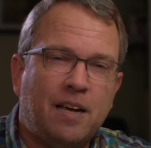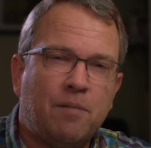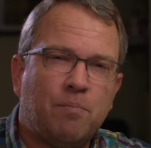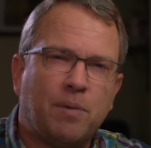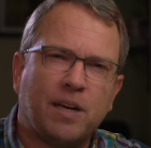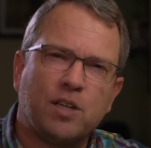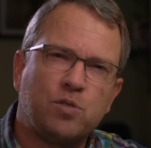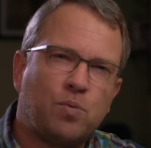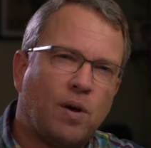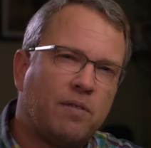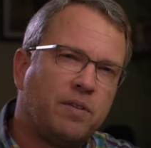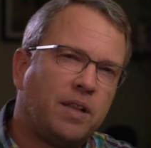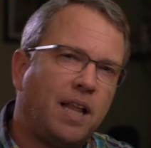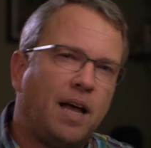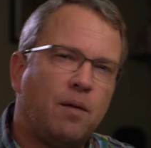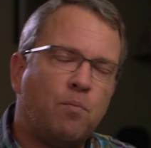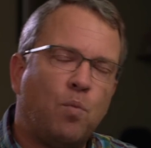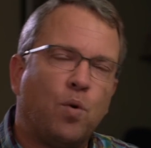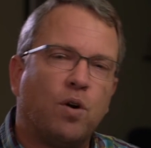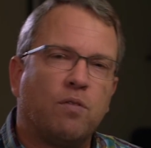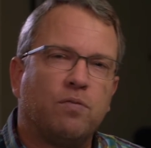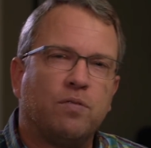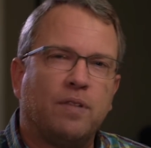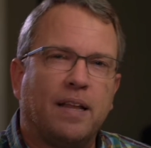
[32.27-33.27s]
because we have a lot
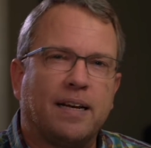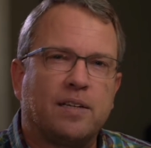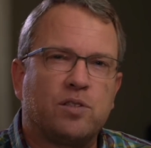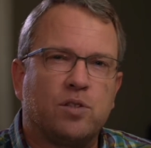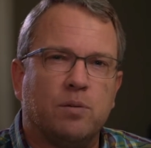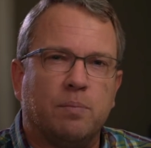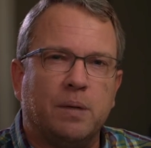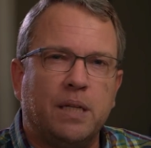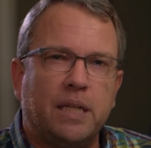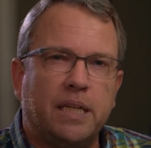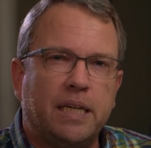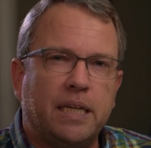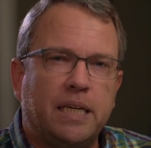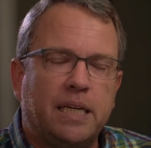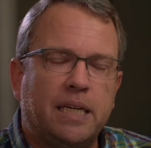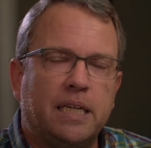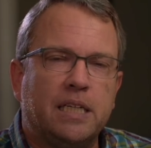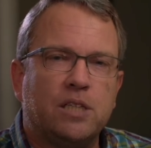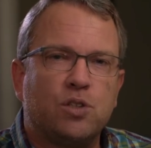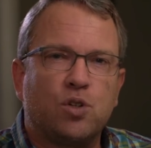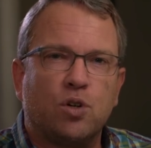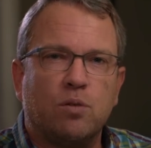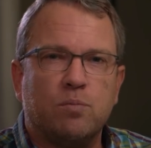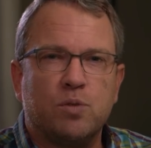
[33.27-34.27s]
more flexibility
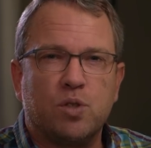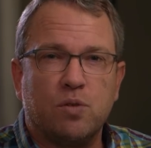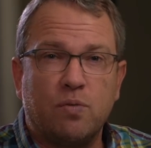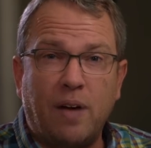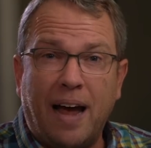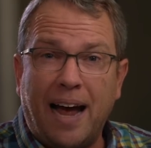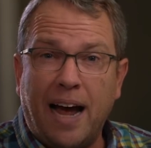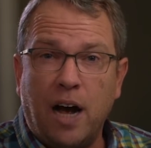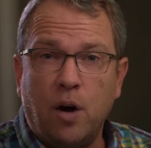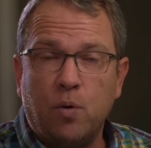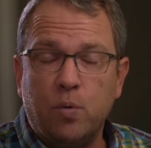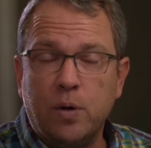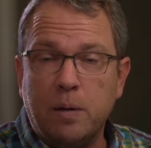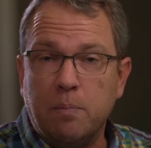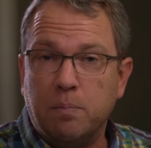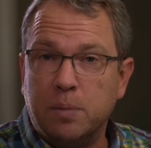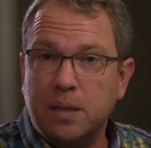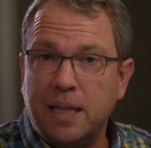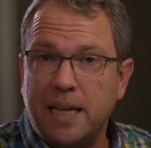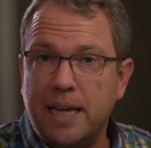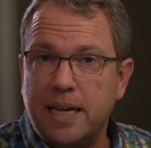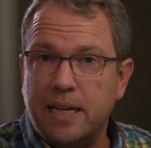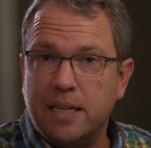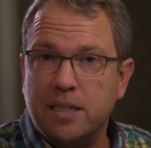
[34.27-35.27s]
in terms of how we
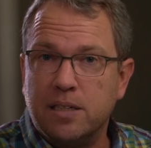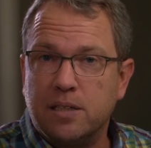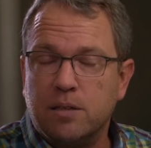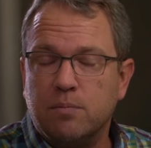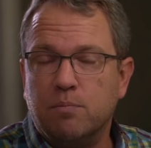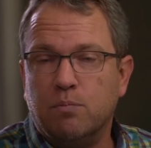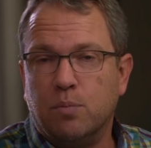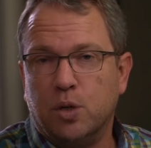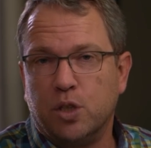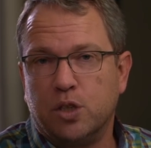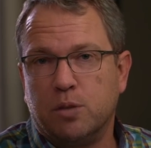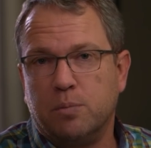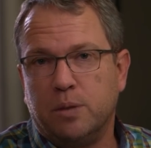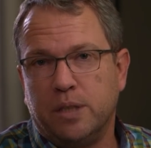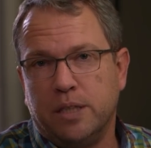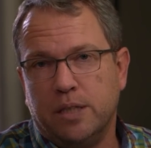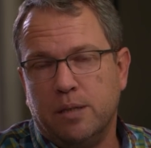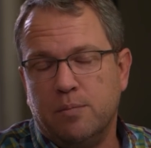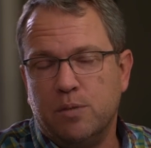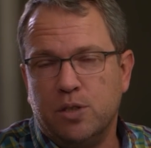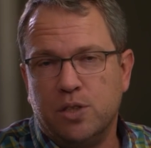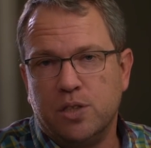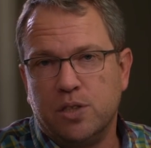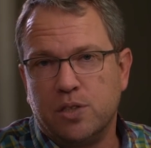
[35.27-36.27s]
blend multiple
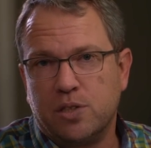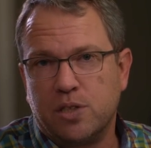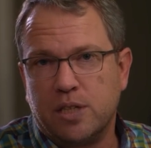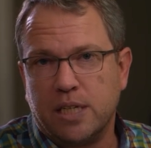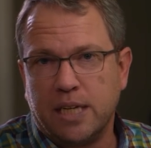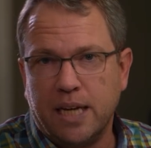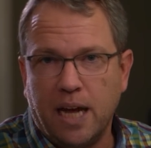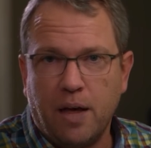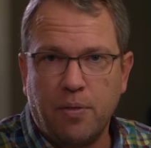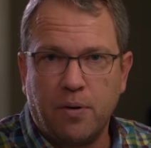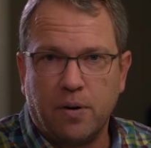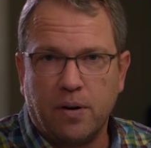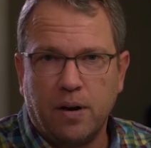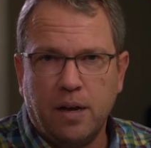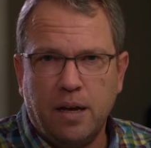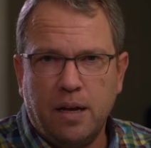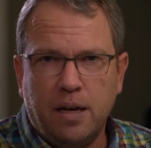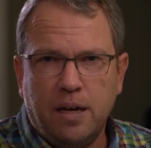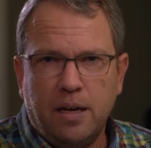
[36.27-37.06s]
images together.